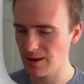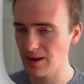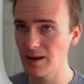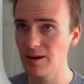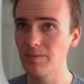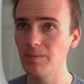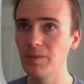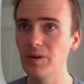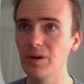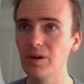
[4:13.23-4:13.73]

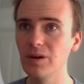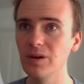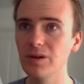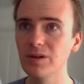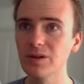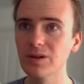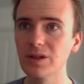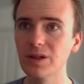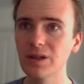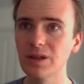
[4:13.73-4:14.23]

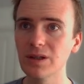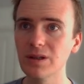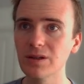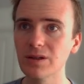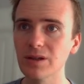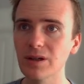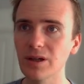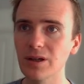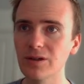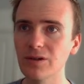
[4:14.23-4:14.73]
input
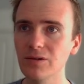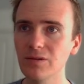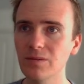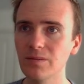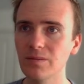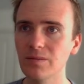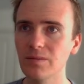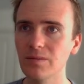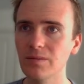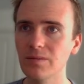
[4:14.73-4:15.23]
title
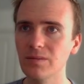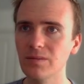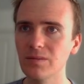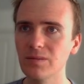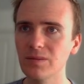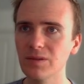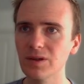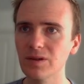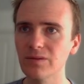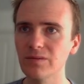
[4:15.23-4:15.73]

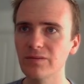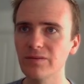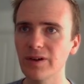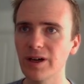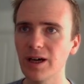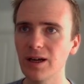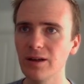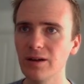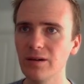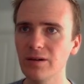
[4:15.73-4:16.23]

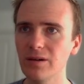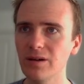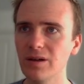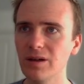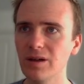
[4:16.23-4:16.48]
value.